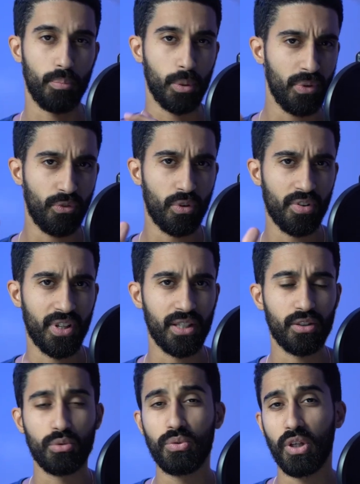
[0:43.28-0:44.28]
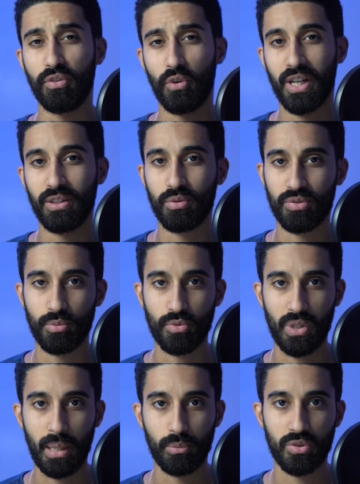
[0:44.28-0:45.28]
But before that, do not forget to
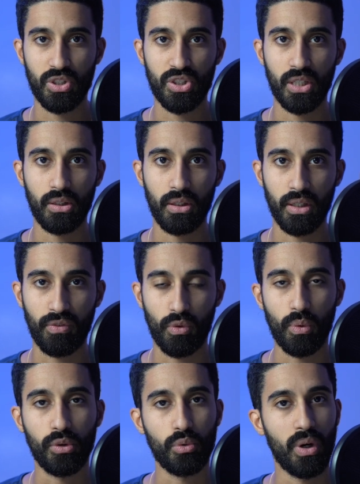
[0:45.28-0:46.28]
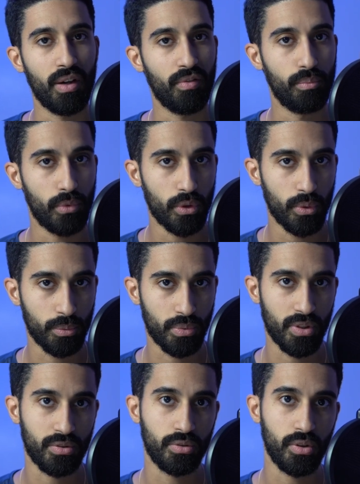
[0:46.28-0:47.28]
subscribe to this channel if you want to have more WordPress